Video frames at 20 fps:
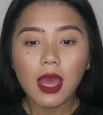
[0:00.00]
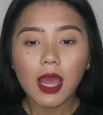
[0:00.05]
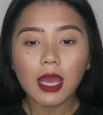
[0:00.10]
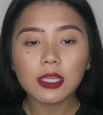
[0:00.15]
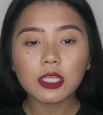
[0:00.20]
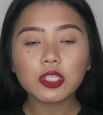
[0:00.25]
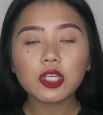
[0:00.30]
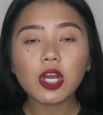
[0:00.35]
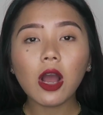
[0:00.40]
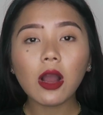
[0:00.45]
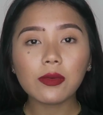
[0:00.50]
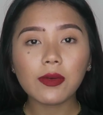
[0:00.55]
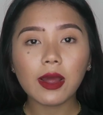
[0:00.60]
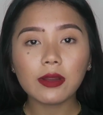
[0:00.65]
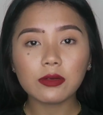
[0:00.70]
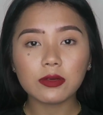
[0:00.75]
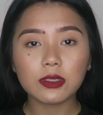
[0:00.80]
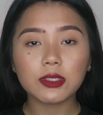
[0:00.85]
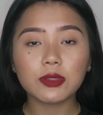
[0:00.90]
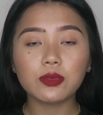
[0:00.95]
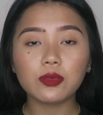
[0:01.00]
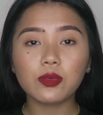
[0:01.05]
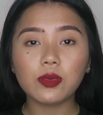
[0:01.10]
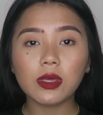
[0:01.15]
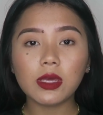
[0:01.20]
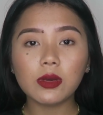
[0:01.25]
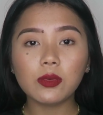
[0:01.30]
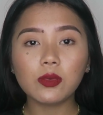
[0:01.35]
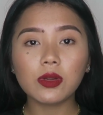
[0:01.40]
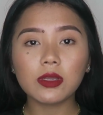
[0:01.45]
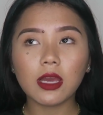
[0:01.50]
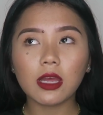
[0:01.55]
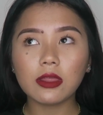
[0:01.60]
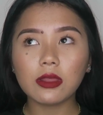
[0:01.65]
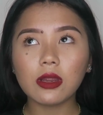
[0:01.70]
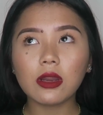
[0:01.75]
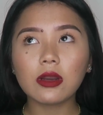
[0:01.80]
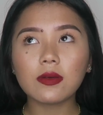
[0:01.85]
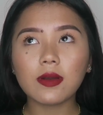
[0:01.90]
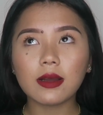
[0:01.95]
And the talk round was, we would get
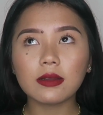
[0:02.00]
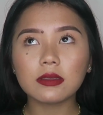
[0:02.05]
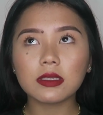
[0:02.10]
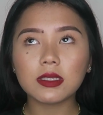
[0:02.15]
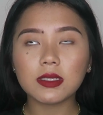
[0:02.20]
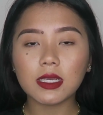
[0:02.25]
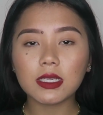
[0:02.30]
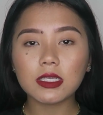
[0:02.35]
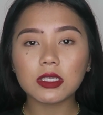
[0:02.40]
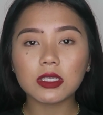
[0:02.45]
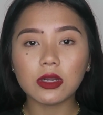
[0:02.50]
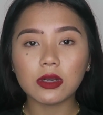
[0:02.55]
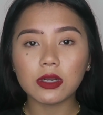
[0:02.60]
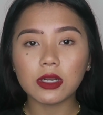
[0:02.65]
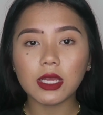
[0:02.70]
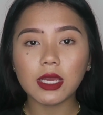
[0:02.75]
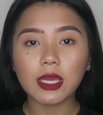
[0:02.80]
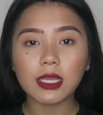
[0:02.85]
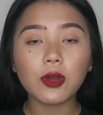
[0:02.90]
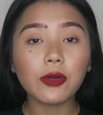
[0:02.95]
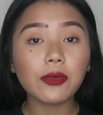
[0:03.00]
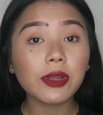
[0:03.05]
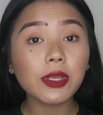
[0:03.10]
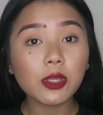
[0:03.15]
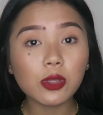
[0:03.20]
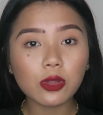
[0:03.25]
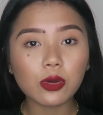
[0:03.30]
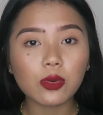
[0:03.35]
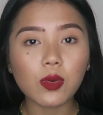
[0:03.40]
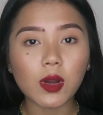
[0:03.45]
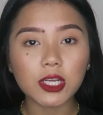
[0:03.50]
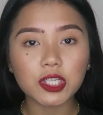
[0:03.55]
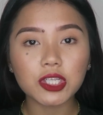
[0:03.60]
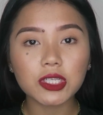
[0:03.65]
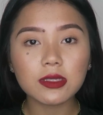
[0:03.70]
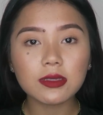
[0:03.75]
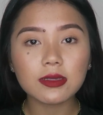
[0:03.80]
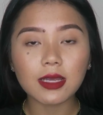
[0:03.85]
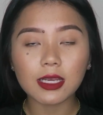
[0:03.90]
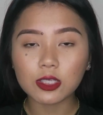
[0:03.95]
there around 6:30, and we already knew the
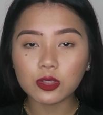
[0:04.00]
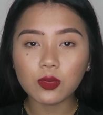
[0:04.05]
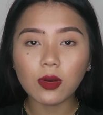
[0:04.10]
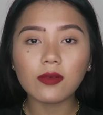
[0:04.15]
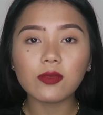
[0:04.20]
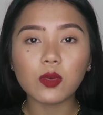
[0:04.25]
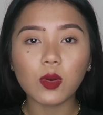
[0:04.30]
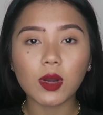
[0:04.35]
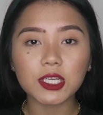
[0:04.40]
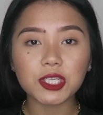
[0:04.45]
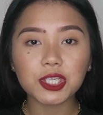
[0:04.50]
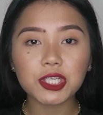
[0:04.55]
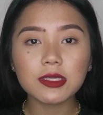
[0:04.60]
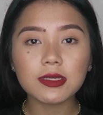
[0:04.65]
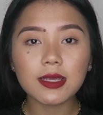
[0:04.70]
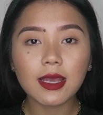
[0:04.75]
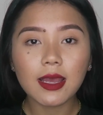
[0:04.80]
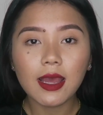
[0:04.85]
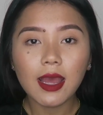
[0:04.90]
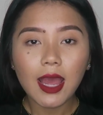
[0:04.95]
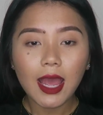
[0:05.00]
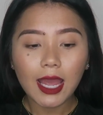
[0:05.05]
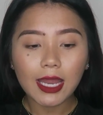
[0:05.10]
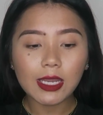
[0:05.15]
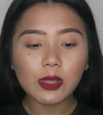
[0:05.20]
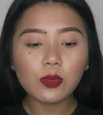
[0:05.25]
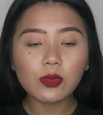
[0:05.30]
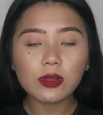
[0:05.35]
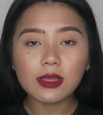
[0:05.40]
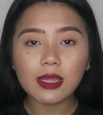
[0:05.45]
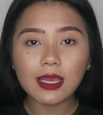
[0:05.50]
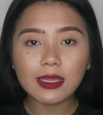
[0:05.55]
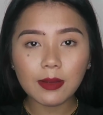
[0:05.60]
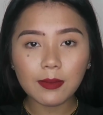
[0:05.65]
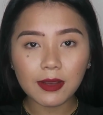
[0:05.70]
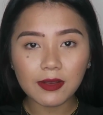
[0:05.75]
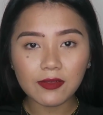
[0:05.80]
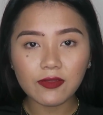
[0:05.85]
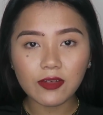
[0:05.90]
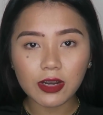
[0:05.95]
questions, like 12 questions, and he would lay
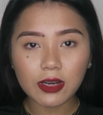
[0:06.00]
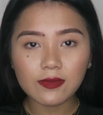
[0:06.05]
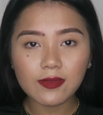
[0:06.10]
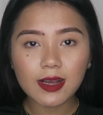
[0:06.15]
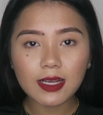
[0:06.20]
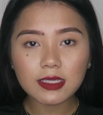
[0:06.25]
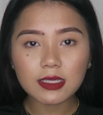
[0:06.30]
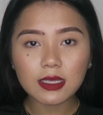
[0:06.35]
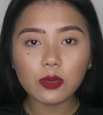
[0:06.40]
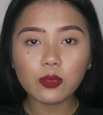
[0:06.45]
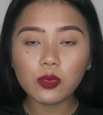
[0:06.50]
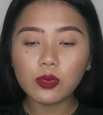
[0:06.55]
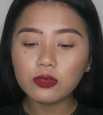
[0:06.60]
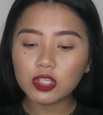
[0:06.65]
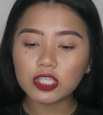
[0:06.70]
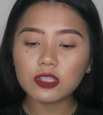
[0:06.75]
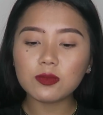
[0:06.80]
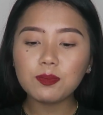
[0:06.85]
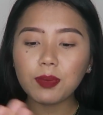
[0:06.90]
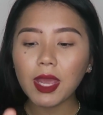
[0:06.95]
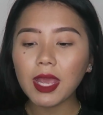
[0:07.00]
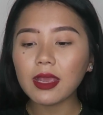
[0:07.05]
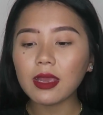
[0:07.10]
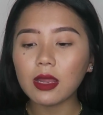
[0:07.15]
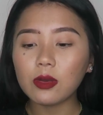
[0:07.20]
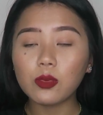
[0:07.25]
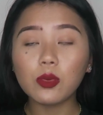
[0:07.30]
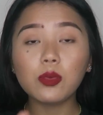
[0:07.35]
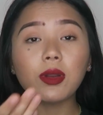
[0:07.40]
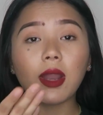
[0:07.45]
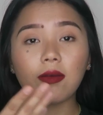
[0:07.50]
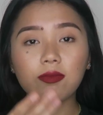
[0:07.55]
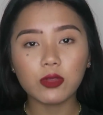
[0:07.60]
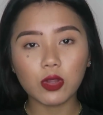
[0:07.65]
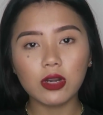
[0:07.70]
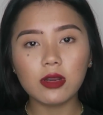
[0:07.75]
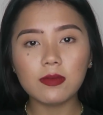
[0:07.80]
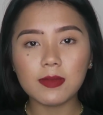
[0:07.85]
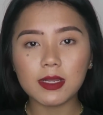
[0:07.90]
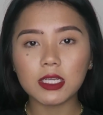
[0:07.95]
them in front of us, and we would just pick, and we would have
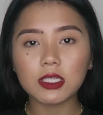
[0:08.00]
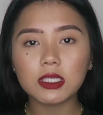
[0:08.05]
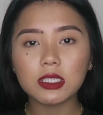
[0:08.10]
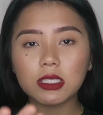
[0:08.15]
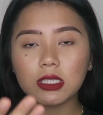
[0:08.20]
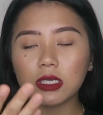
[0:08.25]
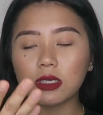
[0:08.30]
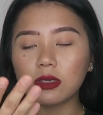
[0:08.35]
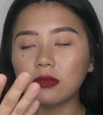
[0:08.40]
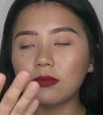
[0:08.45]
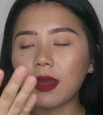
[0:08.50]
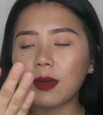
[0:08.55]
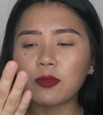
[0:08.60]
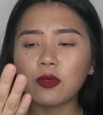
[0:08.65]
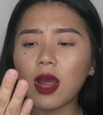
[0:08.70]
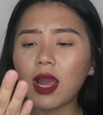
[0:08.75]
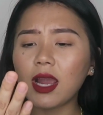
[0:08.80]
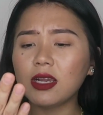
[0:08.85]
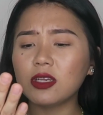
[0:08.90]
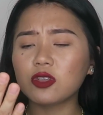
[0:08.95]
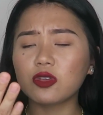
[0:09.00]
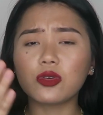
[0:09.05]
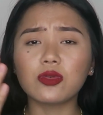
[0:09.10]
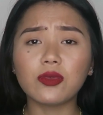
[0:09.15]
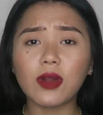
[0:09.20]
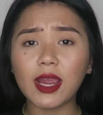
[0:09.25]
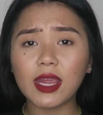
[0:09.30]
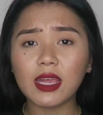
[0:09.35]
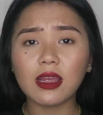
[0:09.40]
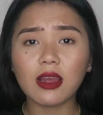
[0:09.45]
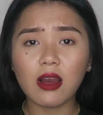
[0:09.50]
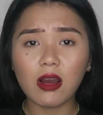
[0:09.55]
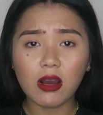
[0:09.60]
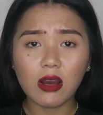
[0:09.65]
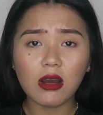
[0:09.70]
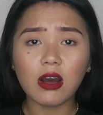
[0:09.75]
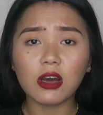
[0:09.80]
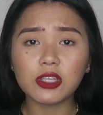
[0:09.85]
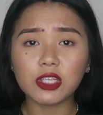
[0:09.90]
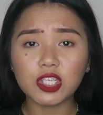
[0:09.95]
30 minutes to memorize or write
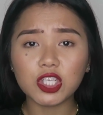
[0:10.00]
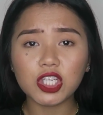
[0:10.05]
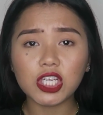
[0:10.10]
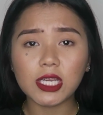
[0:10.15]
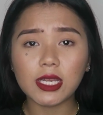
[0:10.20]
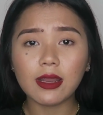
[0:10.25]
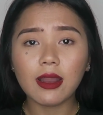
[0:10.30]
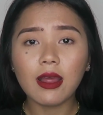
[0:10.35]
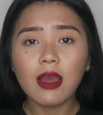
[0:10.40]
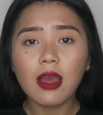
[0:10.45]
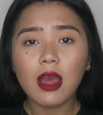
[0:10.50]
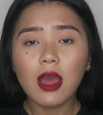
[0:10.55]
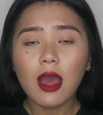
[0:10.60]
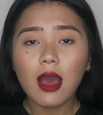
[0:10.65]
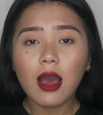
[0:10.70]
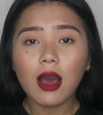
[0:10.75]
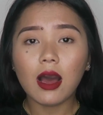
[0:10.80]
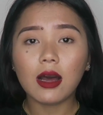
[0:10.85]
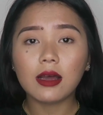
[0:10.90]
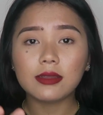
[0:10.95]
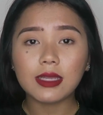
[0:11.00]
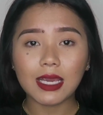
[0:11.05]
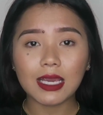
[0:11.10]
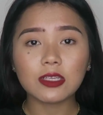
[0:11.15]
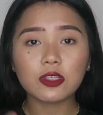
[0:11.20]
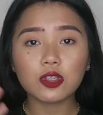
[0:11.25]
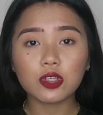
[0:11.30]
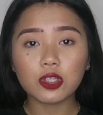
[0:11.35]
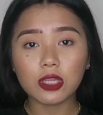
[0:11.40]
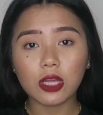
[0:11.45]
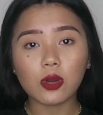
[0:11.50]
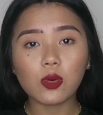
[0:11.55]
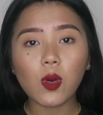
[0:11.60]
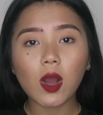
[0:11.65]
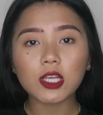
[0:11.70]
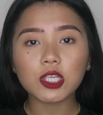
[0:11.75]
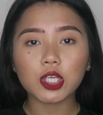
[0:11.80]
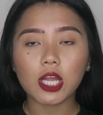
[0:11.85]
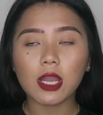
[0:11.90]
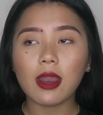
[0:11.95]
on the sheet the answer to that
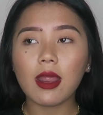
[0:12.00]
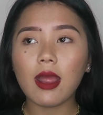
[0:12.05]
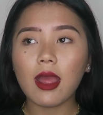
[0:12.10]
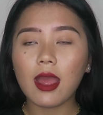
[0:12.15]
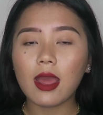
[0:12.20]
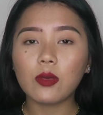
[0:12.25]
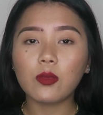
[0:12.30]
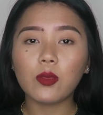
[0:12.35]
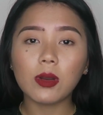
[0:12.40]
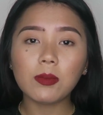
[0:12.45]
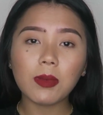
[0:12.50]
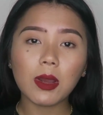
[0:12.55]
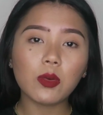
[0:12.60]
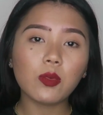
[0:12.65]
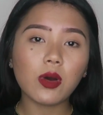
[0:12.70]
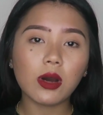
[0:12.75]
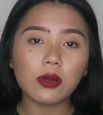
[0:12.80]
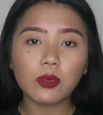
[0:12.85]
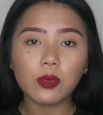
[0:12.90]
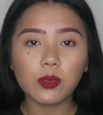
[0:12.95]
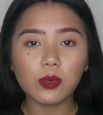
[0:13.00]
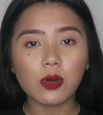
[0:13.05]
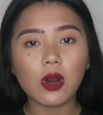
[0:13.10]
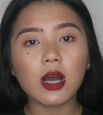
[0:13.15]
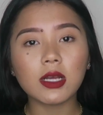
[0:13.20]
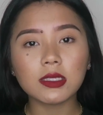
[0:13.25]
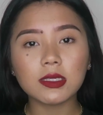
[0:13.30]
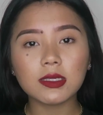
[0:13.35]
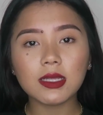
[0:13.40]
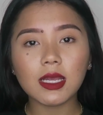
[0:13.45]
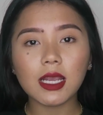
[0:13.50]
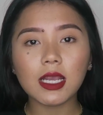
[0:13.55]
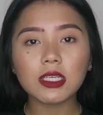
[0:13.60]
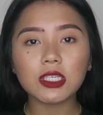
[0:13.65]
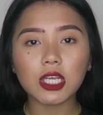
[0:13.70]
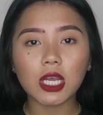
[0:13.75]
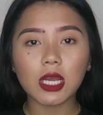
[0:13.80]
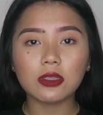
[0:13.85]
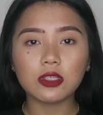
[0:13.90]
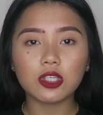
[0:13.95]
question. And one by one, we would go on
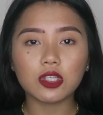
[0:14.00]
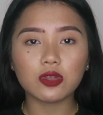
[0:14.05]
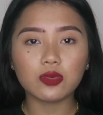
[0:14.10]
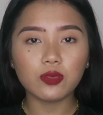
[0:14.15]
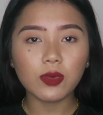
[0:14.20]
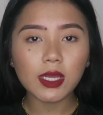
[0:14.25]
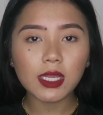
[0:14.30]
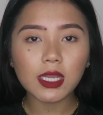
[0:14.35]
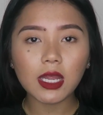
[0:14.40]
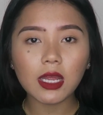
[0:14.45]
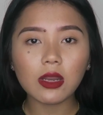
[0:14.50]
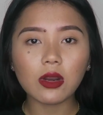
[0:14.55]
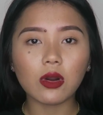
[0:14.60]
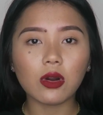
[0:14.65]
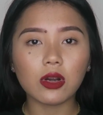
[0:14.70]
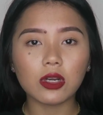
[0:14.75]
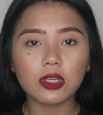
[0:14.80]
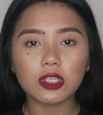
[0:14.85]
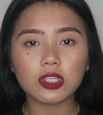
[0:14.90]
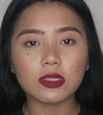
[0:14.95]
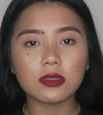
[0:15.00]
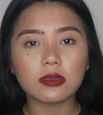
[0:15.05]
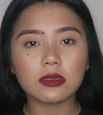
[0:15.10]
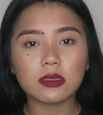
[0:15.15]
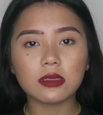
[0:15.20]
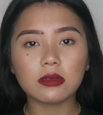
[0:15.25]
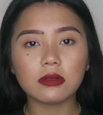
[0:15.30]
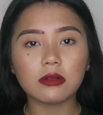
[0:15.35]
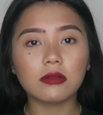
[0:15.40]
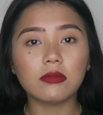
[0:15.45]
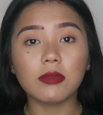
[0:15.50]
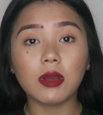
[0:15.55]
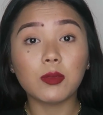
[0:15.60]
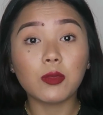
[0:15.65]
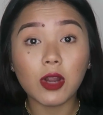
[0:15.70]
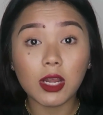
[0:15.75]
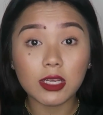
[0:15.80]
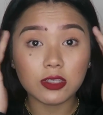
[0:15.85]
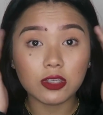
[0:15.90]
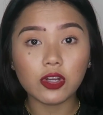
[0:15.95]
stage and just read it or just
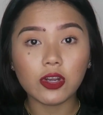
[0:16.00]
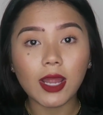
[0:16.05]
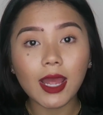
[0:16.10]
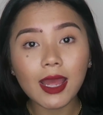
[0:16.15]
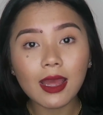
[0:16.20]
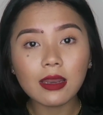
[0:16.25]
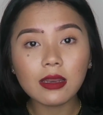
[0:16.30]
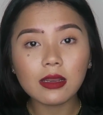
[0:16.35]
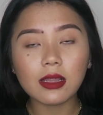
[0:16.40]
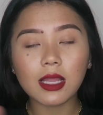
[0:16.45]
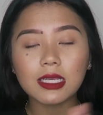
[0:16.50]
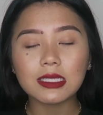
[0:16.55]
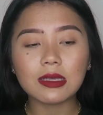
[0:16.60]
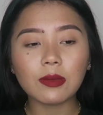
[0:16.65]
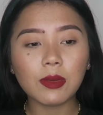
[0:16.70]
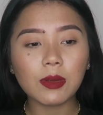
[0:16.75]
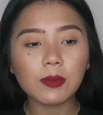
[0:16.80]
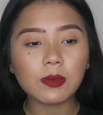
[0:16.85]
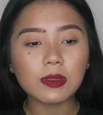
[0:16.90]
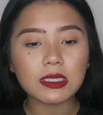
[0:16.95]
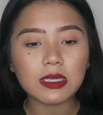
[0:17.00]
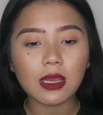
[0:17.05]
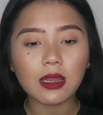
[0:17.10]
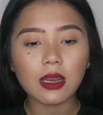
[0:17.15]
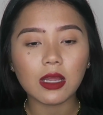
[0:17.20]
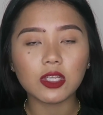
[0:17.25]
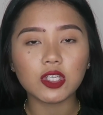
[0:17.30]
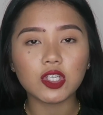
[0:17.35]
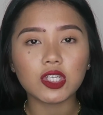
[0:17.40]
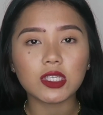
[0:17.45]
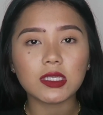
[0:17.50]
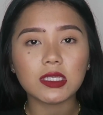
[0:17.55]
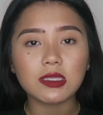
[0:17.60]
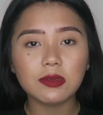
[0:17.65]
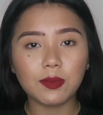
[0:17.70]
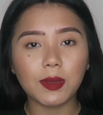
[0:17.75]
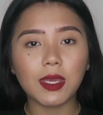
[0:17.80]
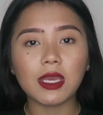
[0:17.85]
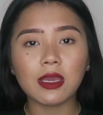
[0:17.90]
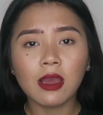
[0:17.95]
memorize in your head, like some people did, and just
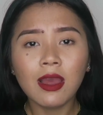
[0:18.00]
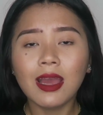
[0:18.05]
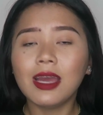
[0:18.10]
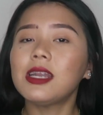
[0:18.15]
speak.